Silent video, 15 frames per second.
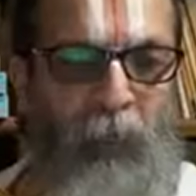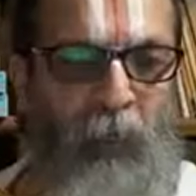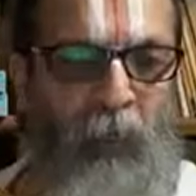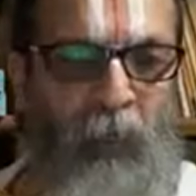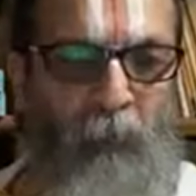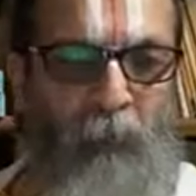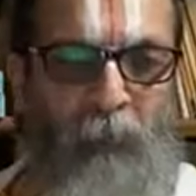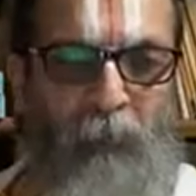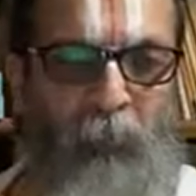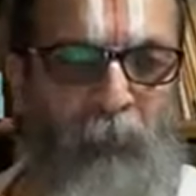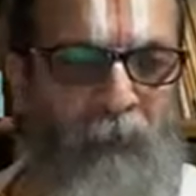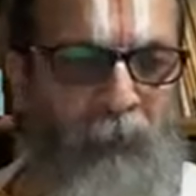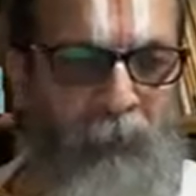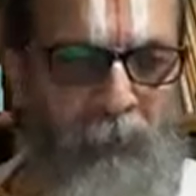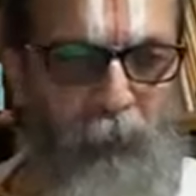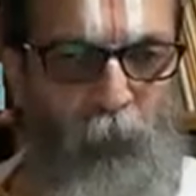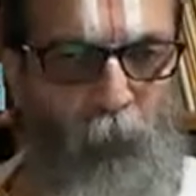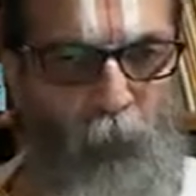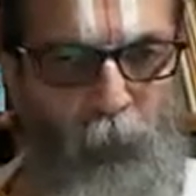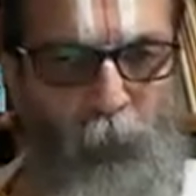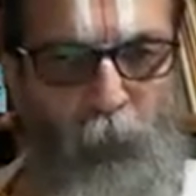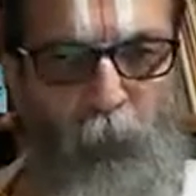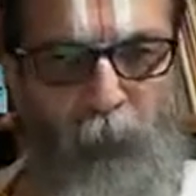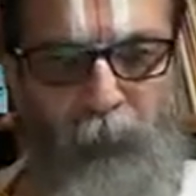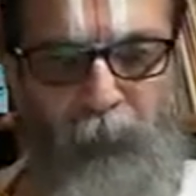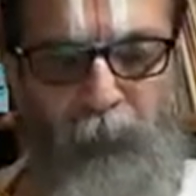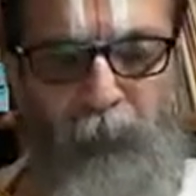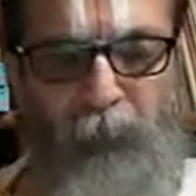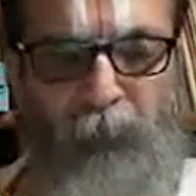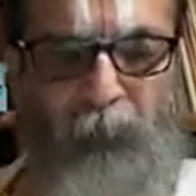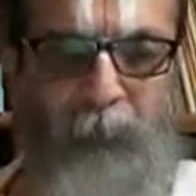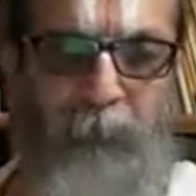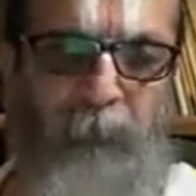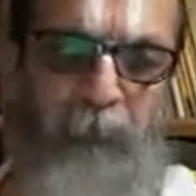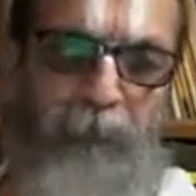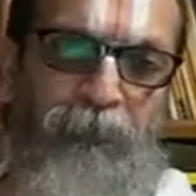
Agama, wherever, no reference.